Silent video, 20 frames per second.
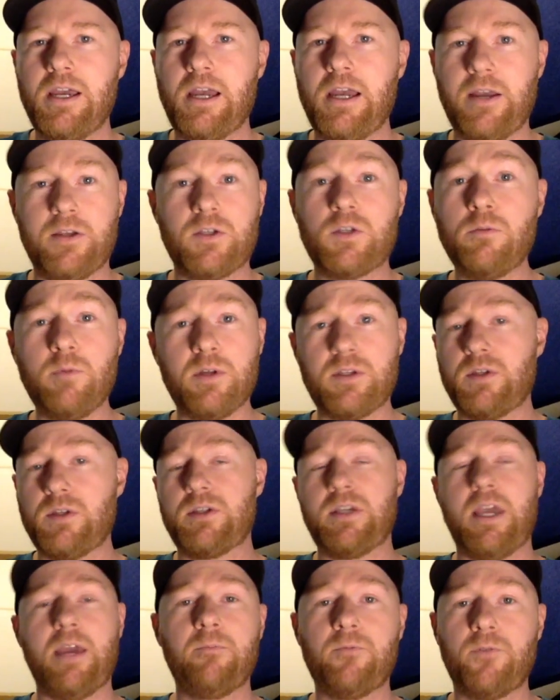I assume it's the
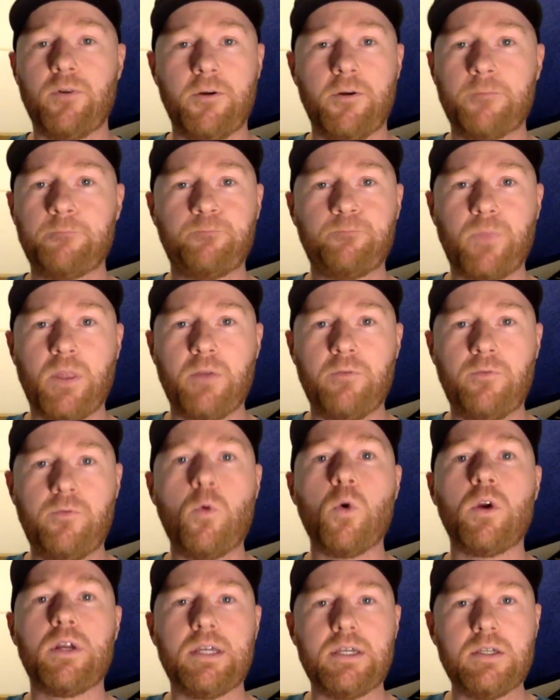same for
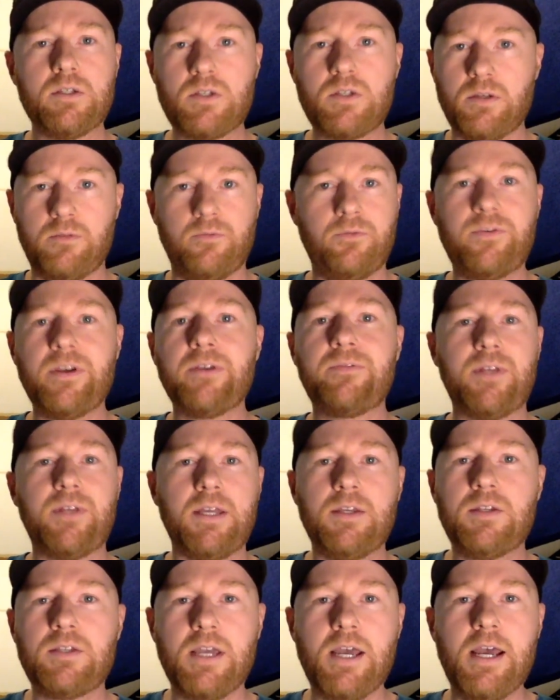40s and
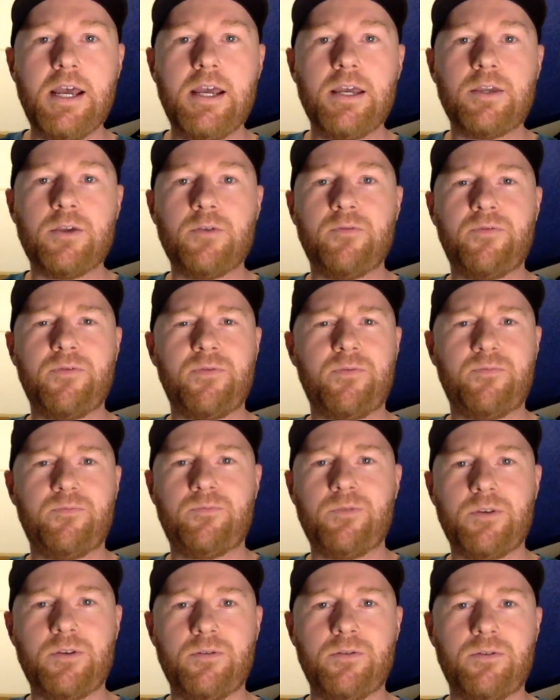50s,
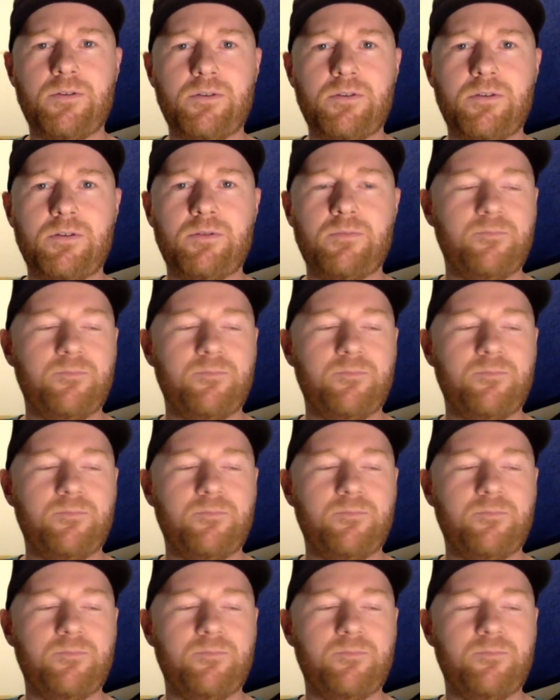you